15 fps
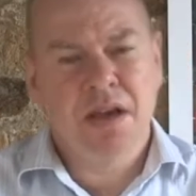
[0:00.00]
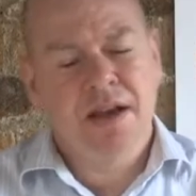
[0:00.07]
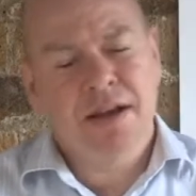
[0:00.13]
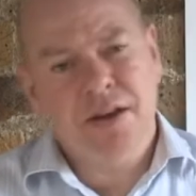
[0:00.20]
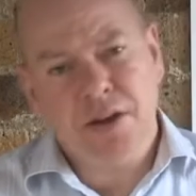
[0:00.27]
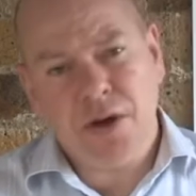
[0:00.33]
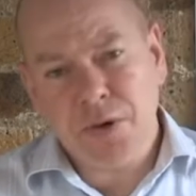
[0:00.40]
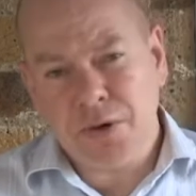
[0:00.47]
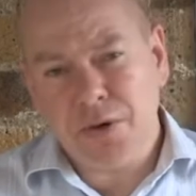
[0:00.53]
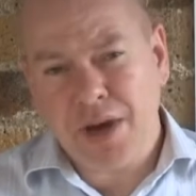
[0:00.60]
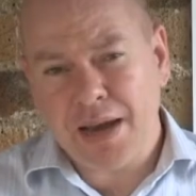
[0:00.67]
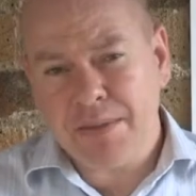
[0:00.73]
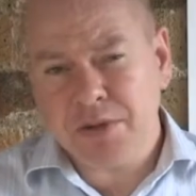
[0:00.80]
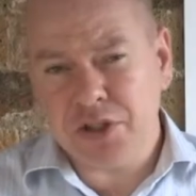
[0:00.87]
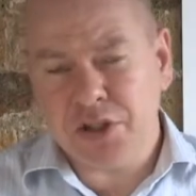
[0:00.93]
Local
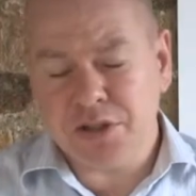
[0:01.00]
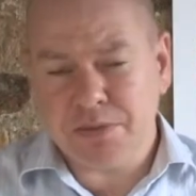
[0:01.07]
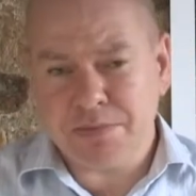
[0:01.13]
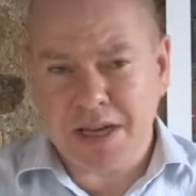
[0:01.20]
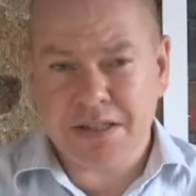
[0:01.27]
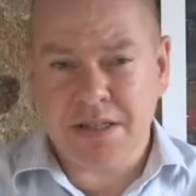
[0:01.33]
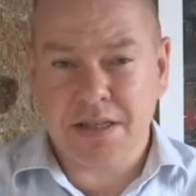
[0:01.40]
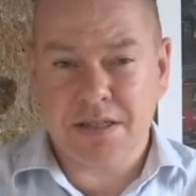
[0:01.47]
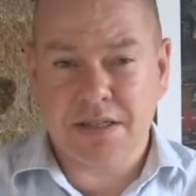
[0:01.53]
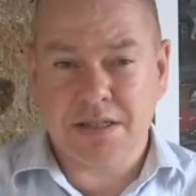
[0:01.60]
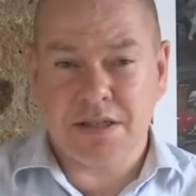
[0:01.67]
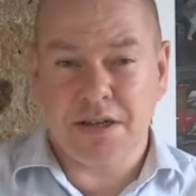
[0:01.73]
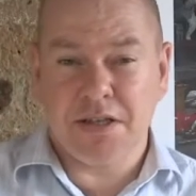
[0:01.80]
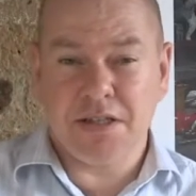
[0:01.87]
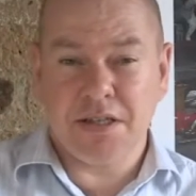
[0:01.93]
amateur dramatic
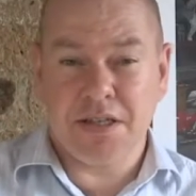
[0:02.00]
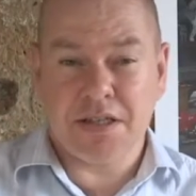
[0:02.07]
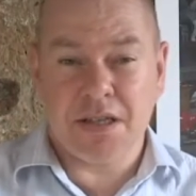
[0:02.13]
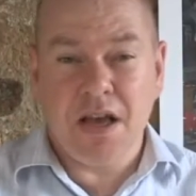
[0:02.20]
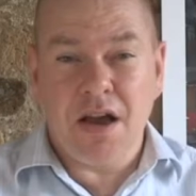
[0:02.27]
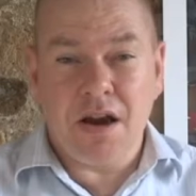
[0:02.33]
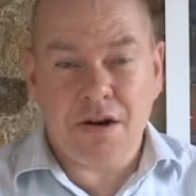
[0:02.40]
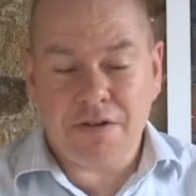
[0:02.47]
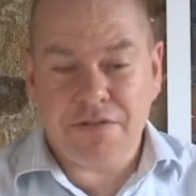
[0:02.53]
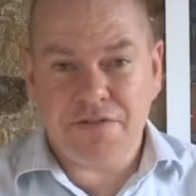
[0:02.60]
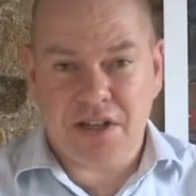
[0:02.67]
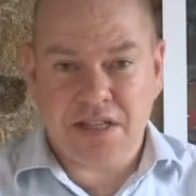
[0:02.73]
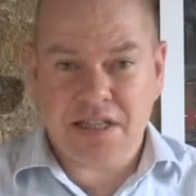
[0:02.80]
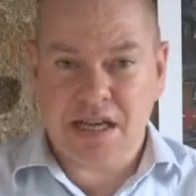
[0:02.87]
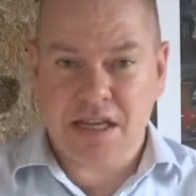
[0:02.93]
societies are a
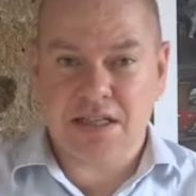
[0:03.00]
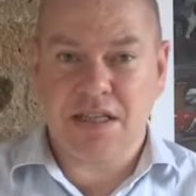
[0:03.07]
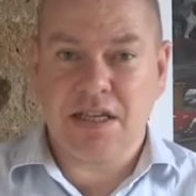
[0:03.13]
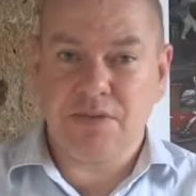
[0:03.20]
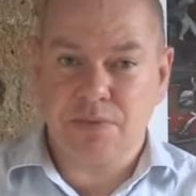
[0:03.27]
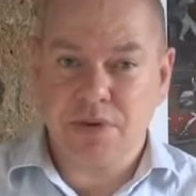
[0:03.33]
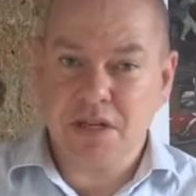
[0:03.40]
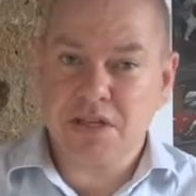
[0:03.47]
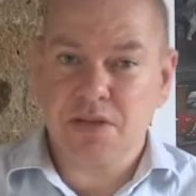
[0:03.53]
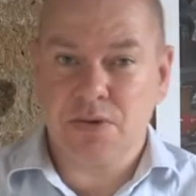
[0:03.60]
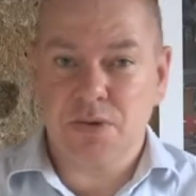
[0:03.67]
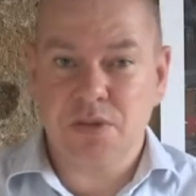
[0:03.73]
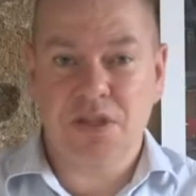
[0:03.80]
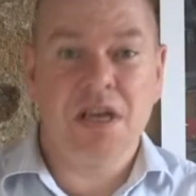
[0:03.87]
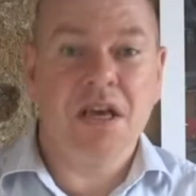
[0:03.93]
fantastic
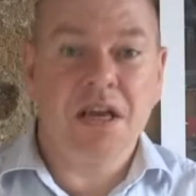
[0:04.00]
resource